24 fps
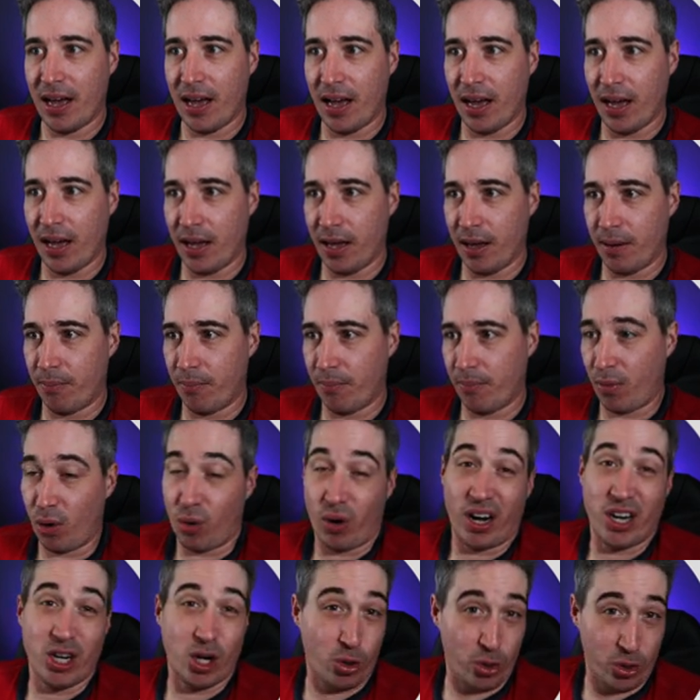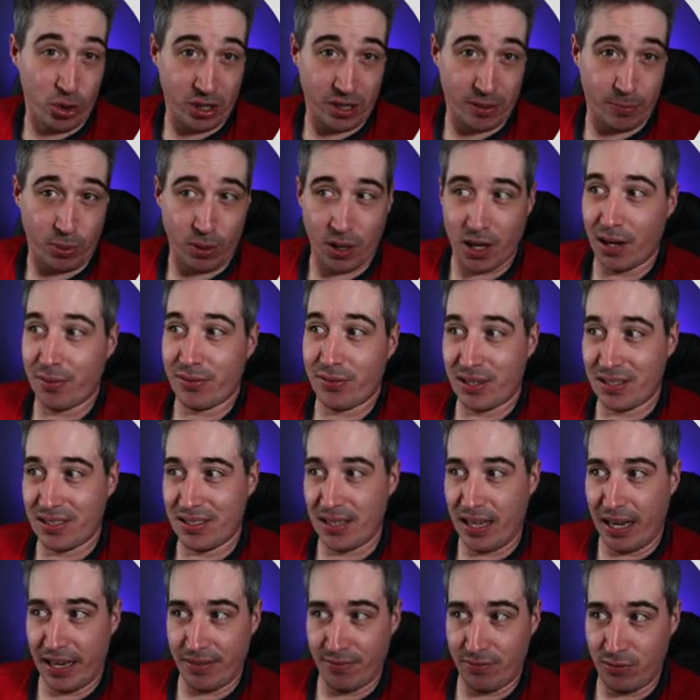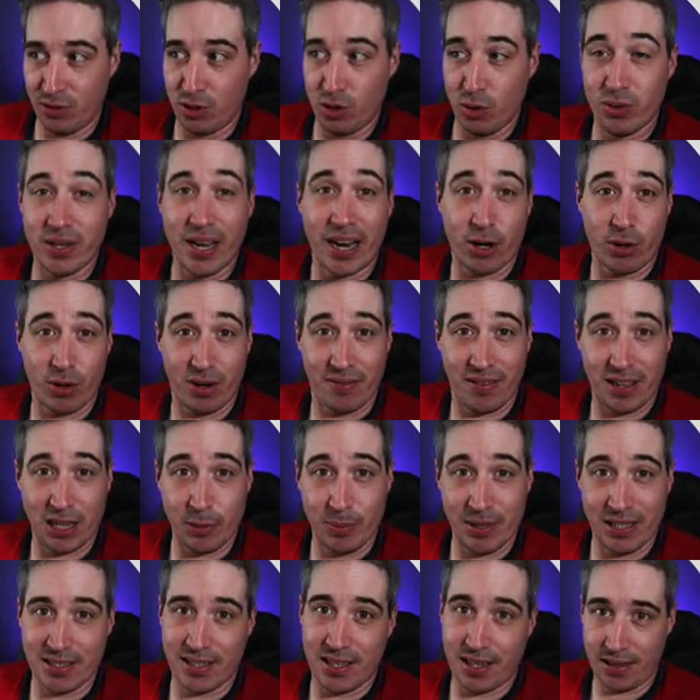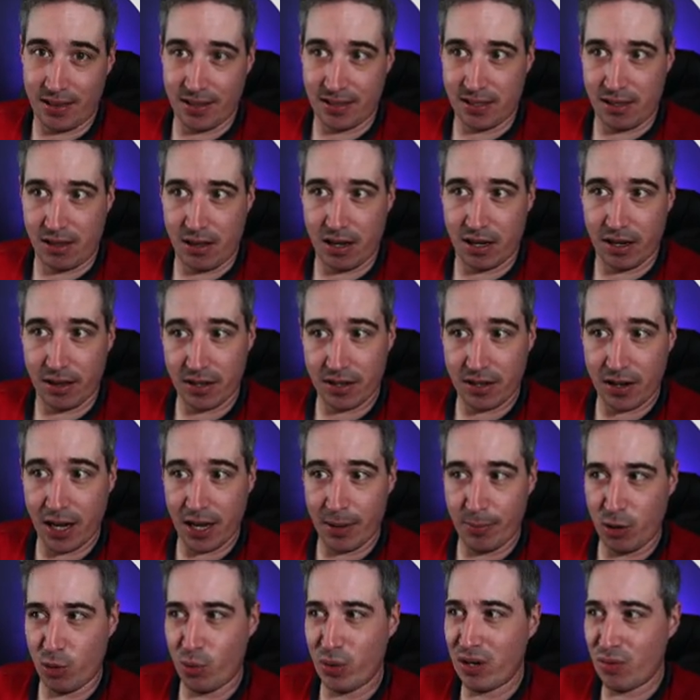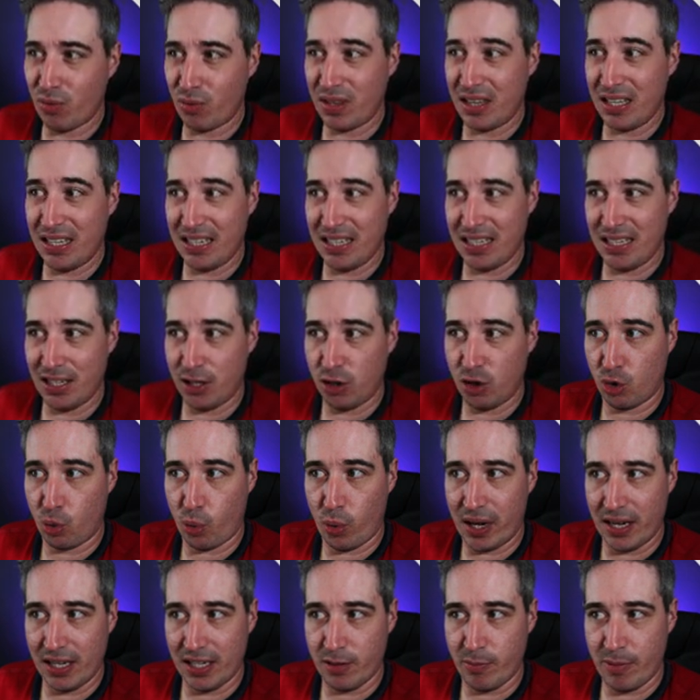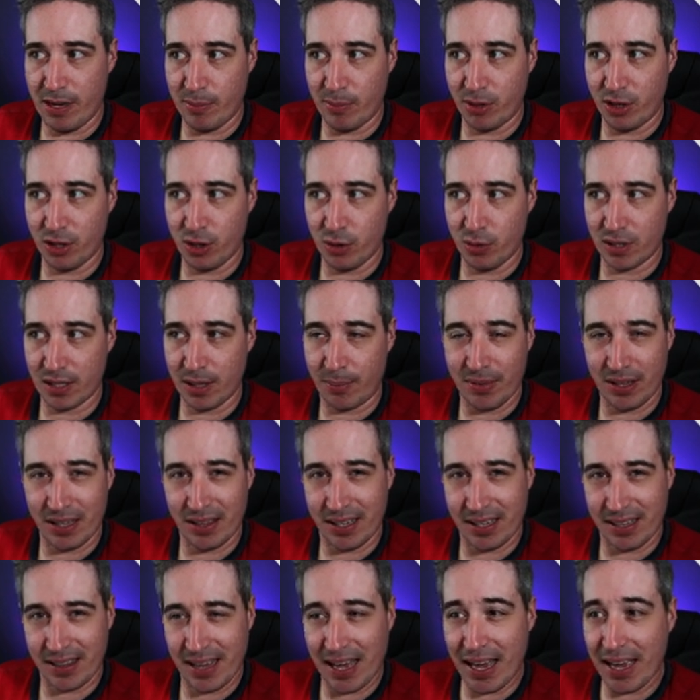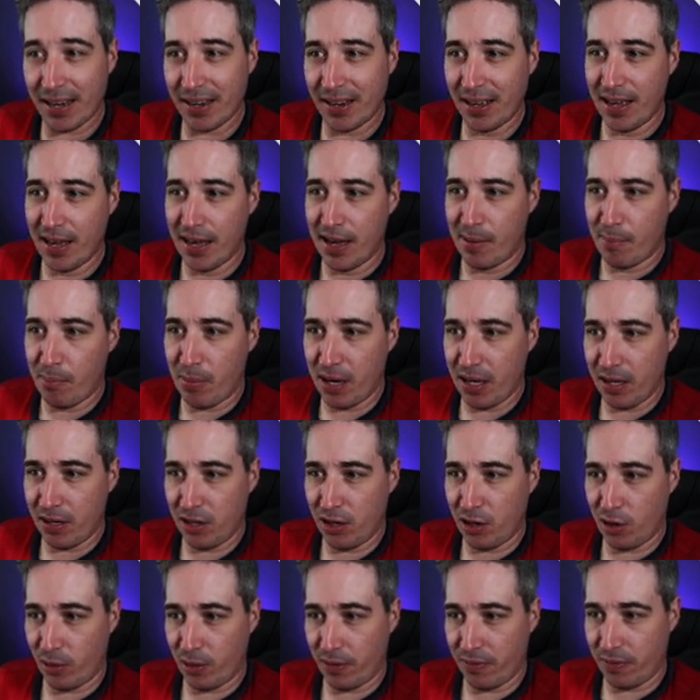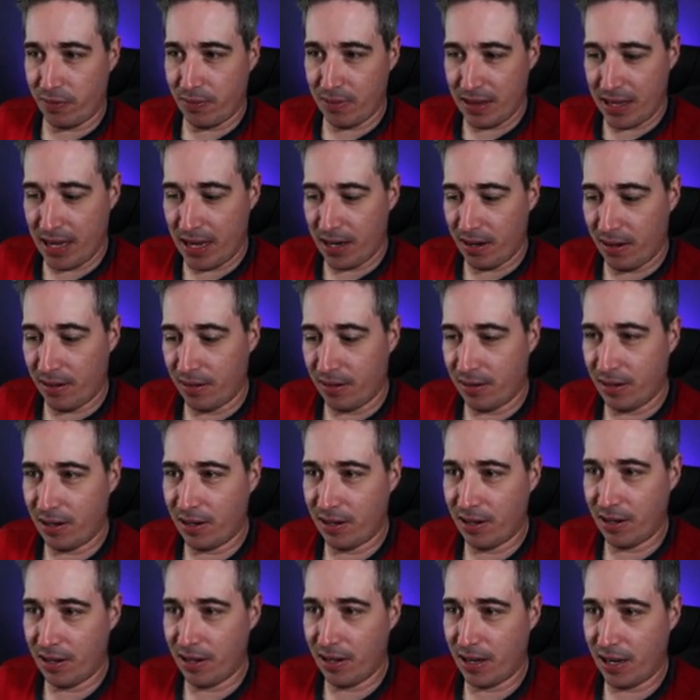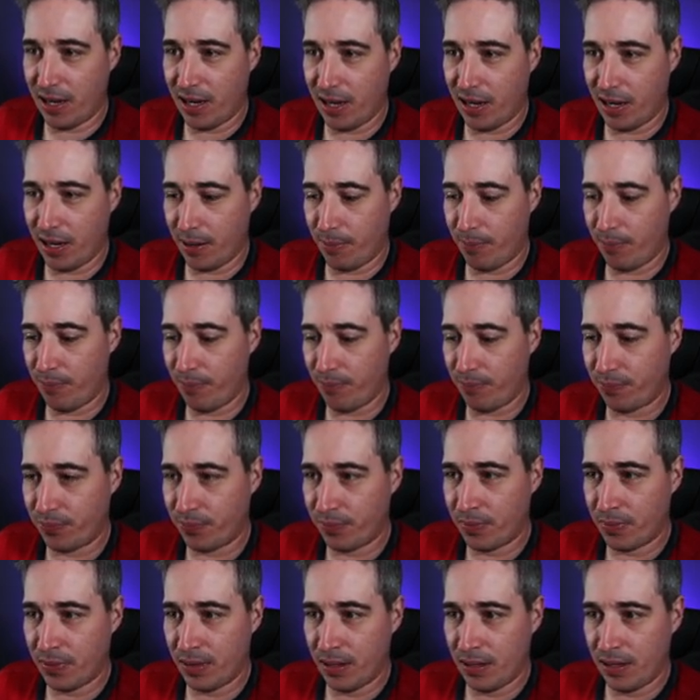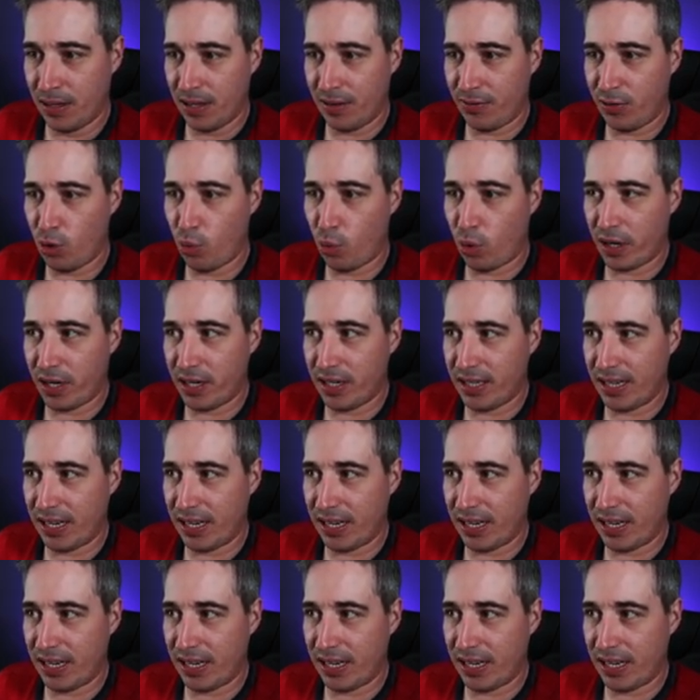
um, or I know you could pull off because I do decorative elements like this a lot of the time. You wouldn't really need grid to be able to do something like that. But, you know, if then um, if you wanted